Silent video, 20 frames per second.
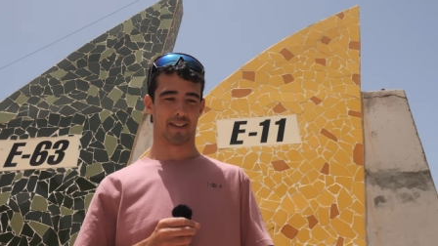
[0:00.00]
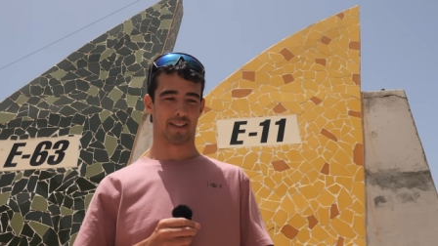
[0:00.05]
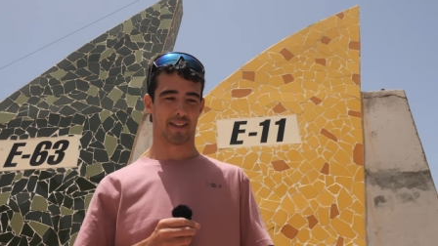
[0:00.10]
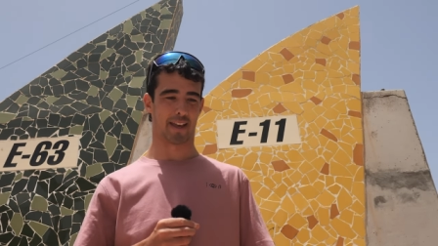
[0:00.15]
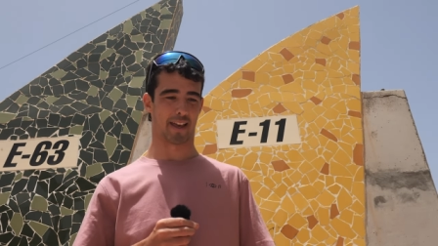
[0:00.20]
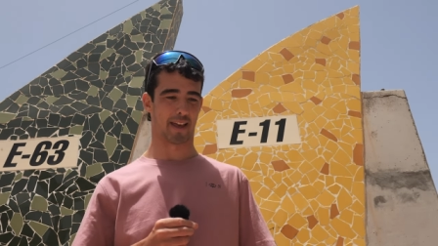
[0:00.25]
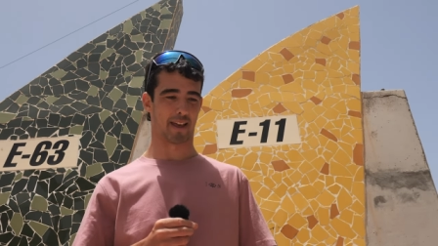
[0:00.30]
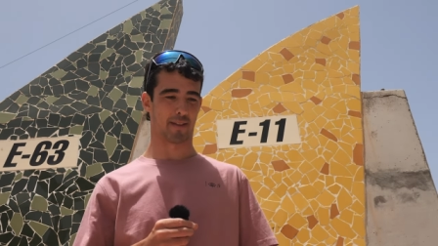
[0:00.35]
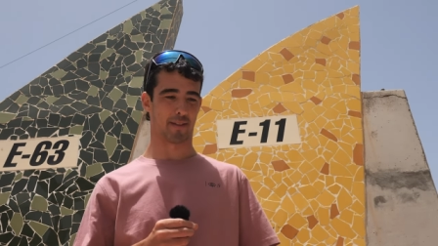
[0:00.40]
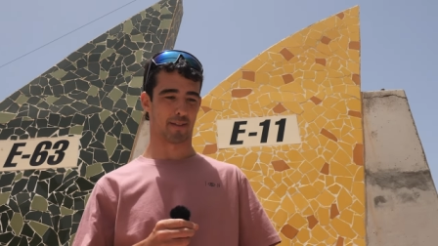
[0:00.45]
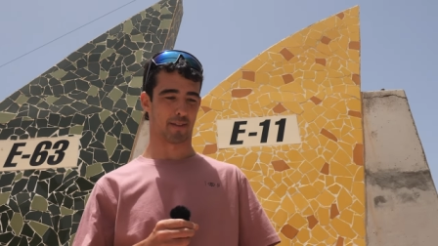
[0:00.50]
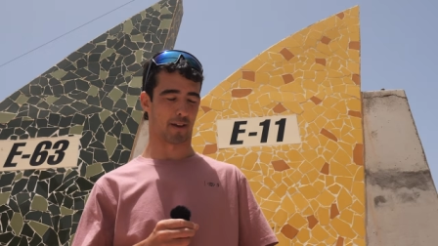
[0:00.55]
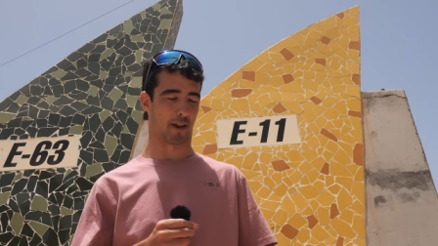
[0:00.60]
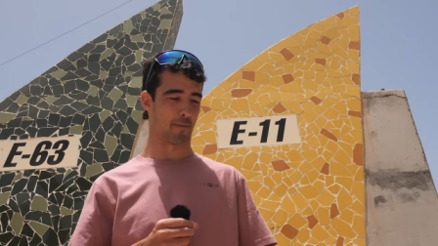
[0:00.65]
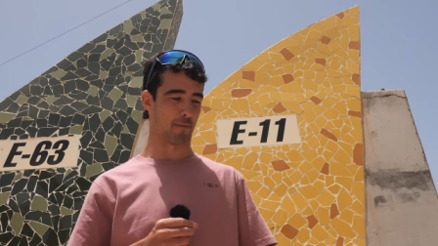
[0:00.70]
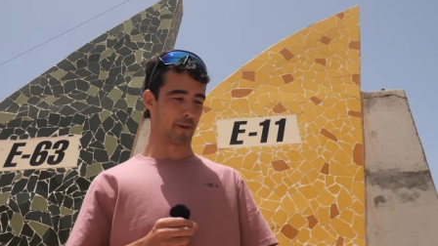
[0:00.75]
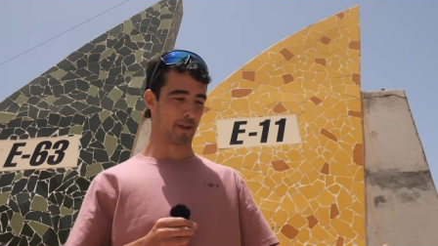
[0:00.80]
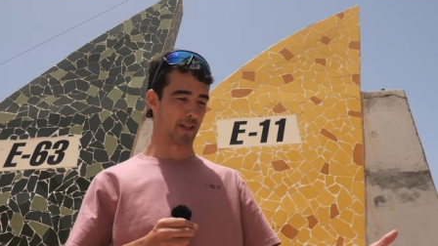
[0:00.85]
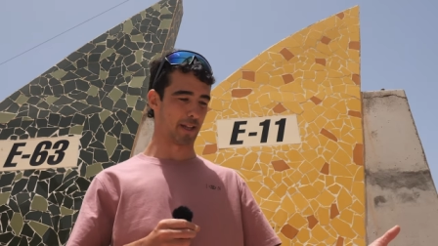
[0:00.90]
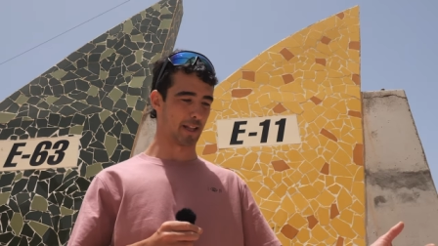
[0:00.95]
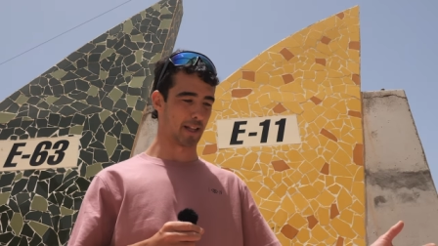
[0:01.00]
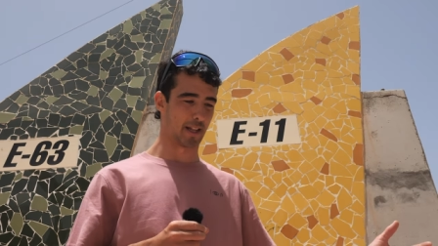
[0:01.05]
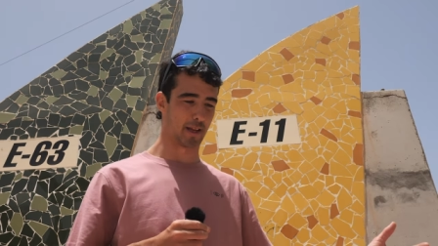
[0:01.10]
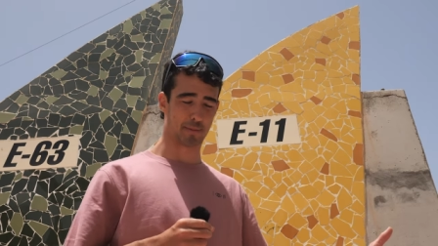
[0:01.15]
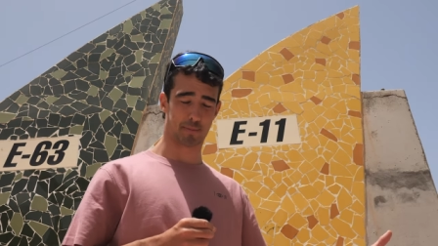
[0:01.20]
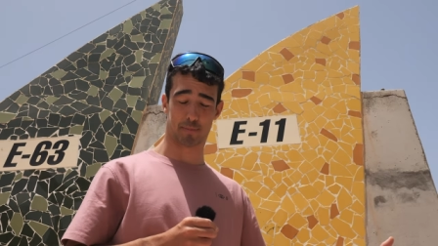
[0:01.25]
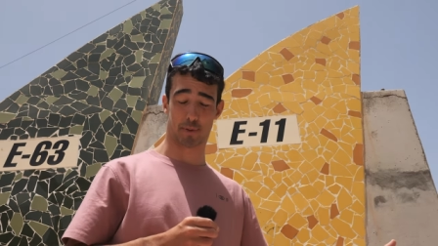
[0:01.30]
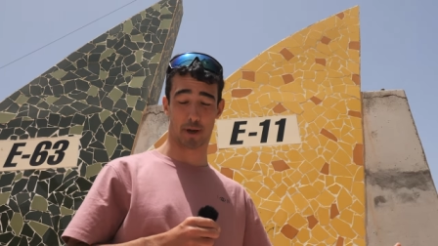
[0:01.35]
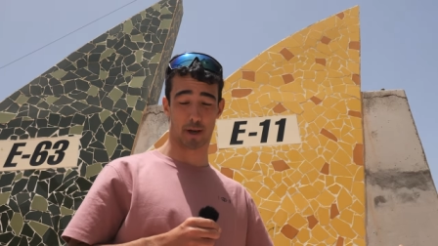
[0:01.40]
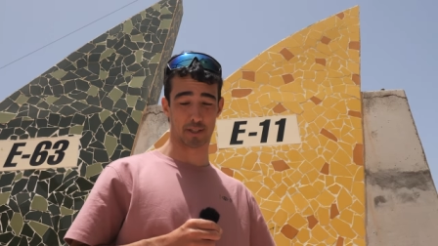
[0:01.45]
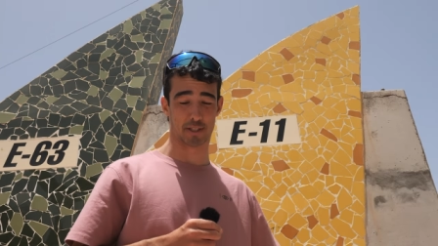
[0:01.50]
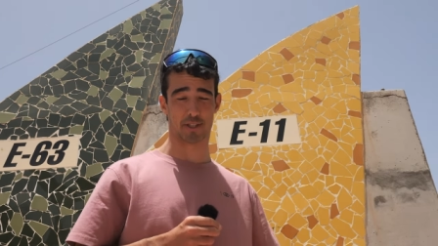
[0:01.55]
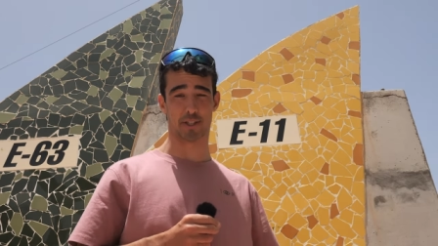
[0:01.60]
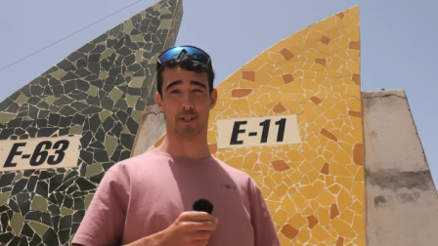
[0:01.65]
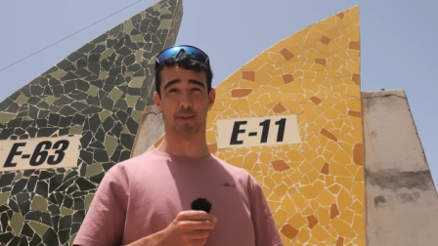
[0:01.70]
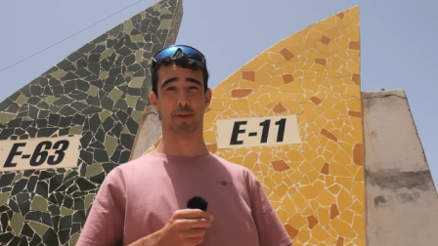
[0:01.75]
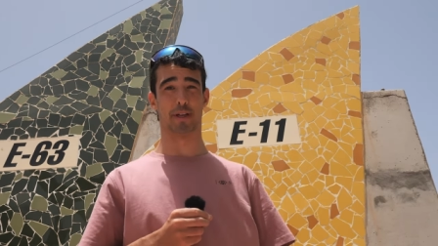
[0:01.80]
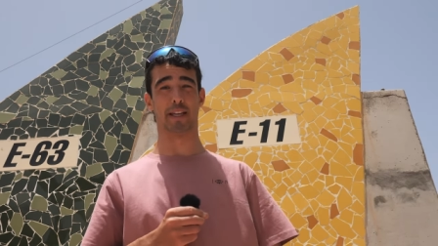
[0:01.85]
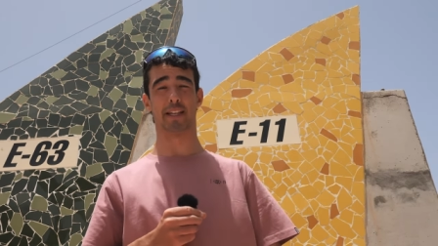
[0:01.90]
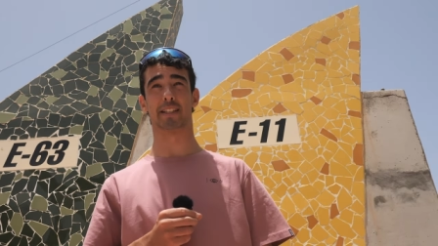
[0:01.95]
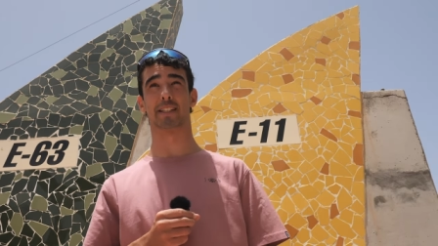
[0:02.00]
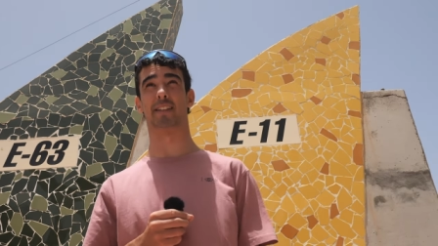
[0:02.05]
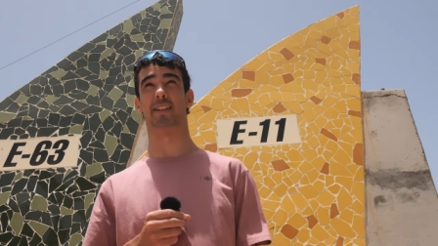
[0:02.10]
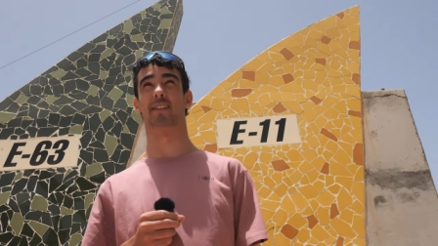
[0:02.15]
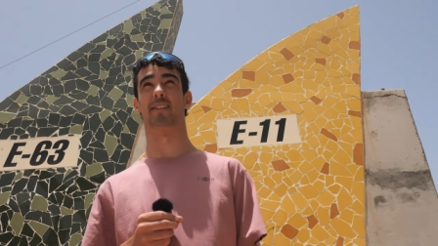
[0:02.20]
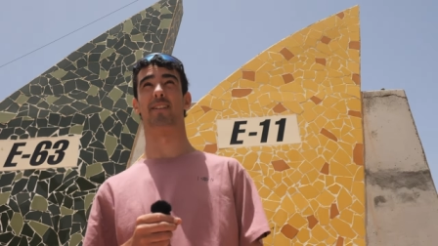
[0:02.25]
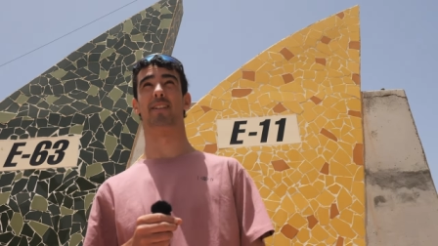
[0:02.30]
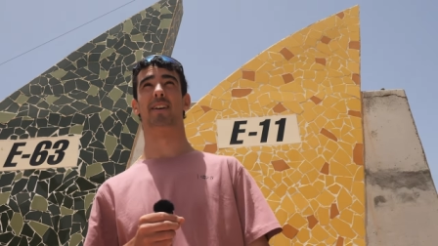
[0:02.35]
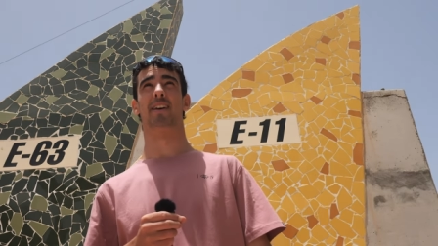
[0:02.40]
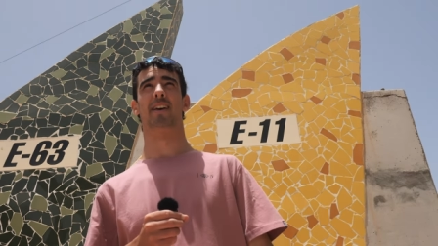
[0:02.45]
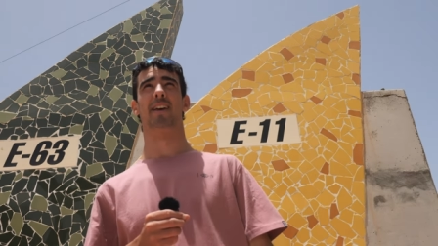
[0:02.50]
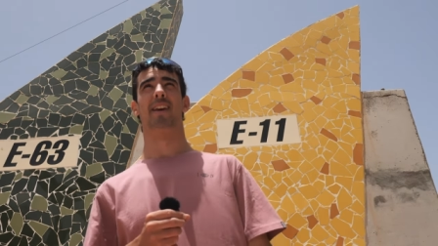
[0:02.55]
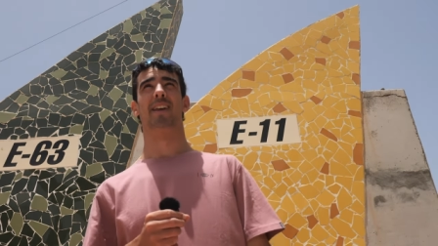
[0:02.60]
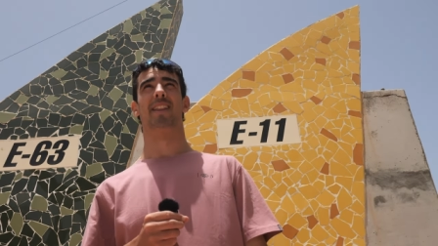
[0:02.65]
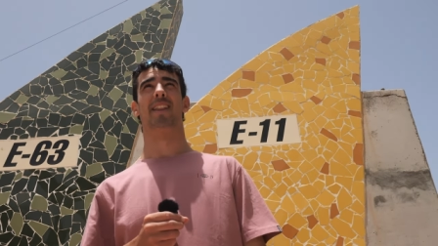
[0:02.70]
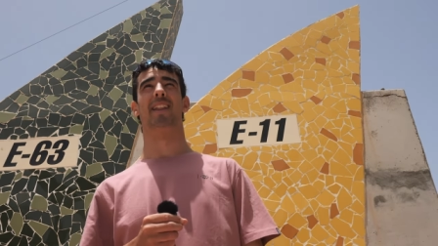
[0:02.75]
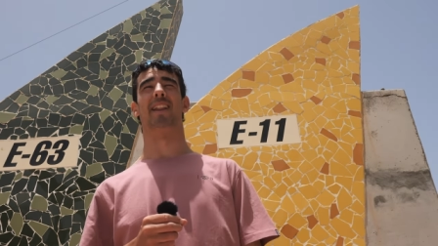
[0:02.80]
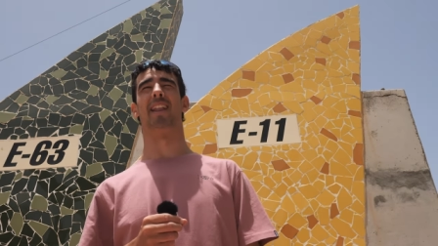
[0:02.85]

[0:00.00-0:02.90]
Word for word: yeah, I've been here the past two weeks and the